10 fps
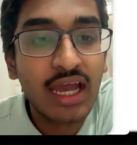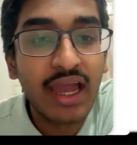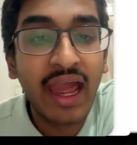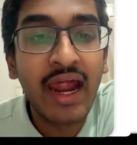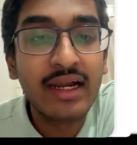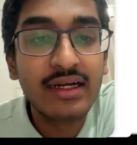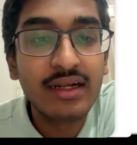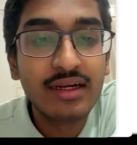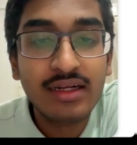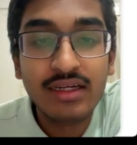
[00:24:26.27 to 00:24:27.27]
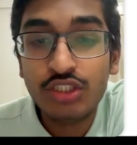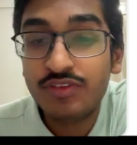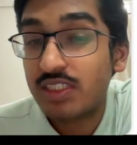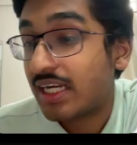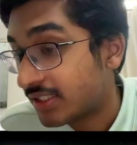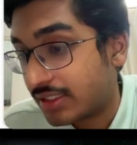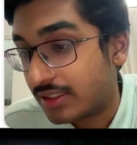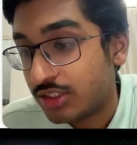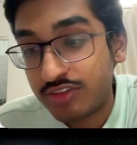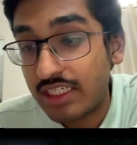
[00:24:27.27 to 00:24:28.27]
and you
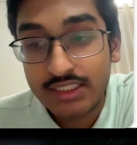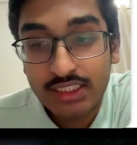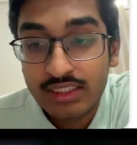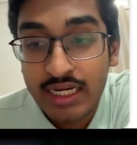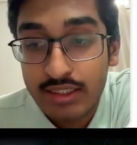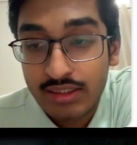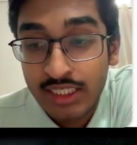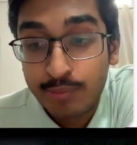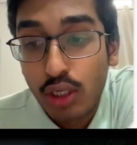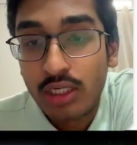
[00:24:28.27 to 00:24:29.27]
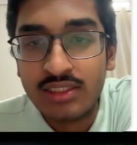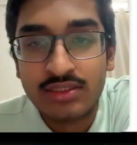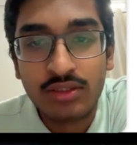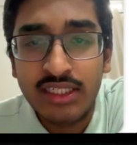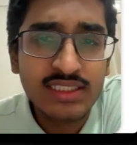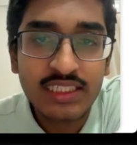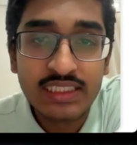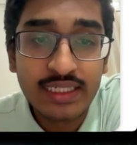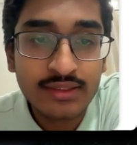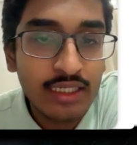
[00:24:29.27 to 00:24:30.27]
selected that model. So in this case,
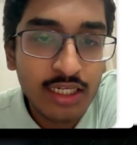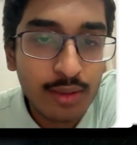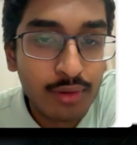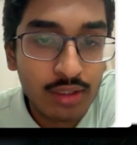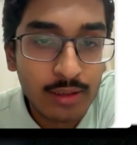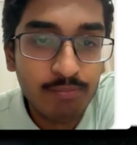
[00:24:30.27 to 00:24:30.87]
like the linear model.